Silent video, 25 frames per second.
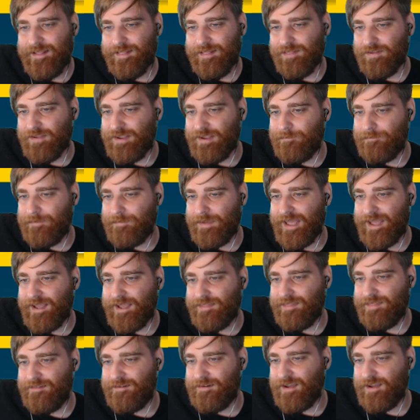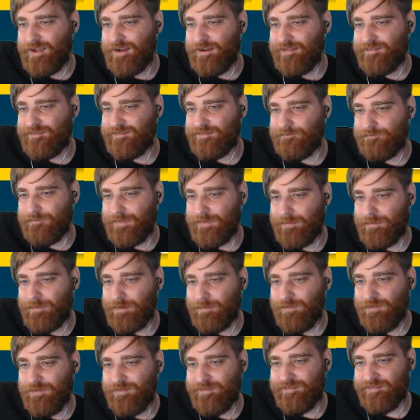looking back, they're not as
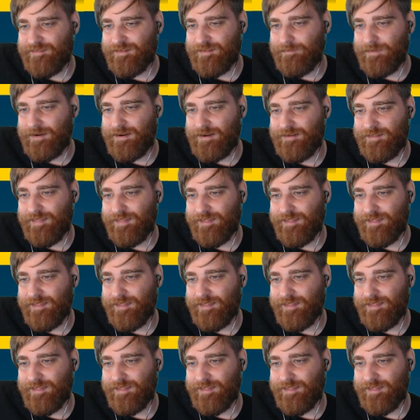memorable as compared to,